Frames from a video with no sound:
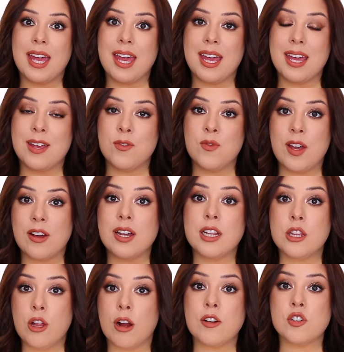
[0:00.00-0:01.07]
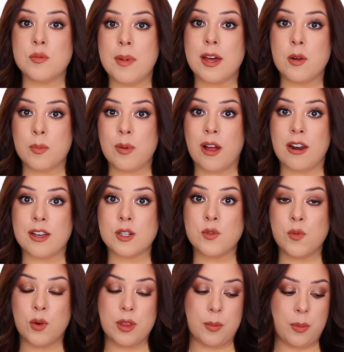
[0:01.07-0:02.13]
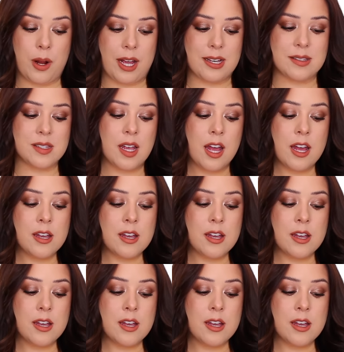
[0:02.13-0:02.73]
a very large amount of product for the price.